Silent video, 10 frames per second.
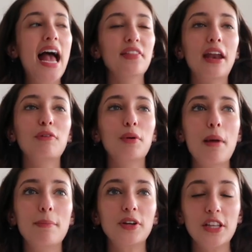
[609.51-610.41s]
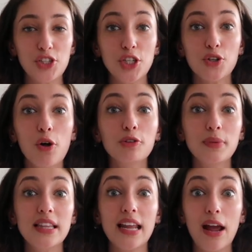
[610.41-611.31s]
And then I remembered that she told
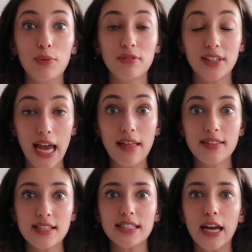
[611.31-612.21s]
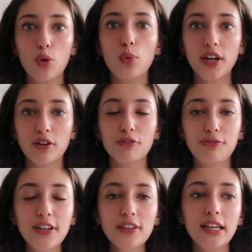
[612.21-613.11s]
me that I would get this like weird
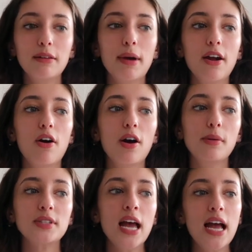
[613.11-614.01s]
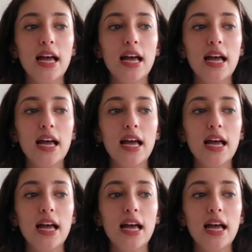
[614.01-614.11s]
feeling in my arms